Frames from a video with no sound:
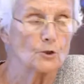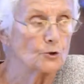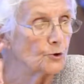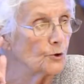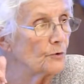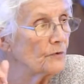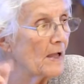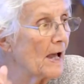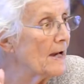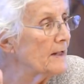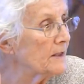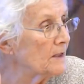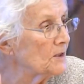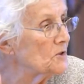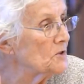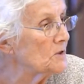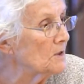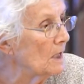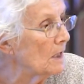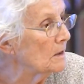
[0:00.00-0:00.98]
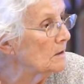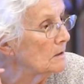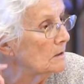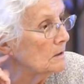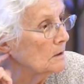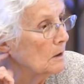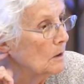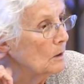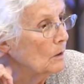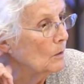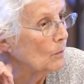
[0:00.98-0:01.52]
To that extent
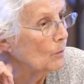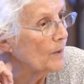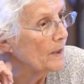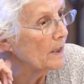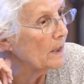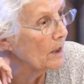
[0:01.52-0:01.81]
we